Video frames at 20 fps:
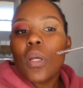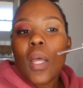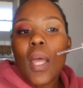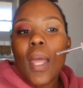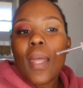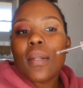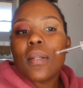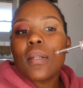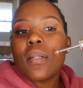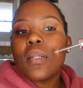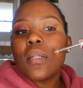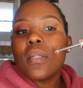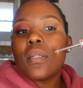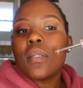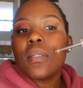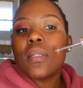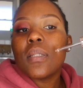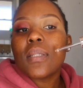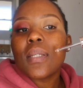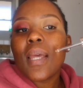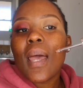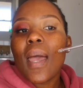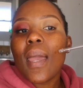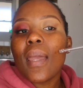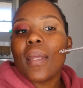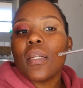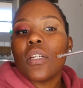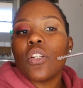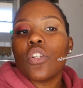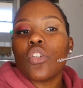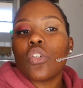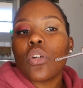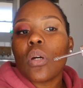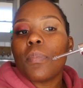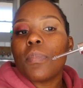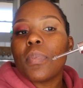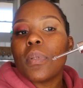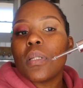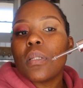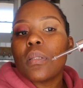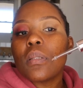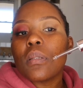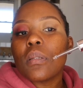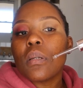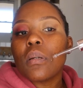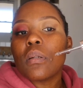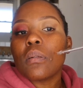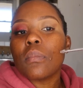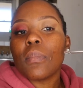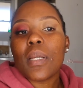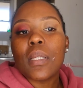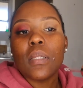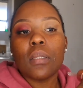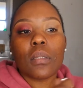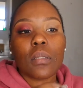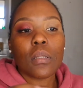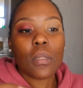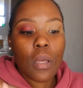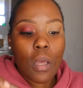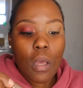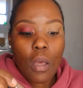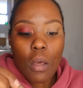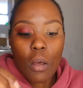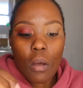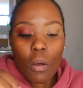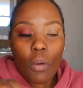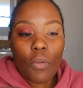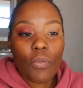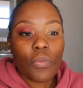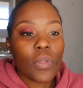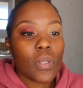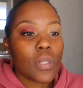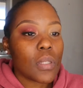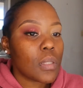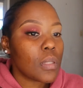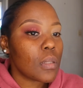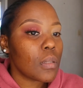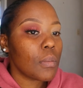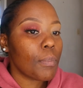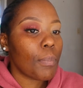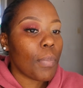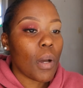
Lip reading: and tiny droplets on this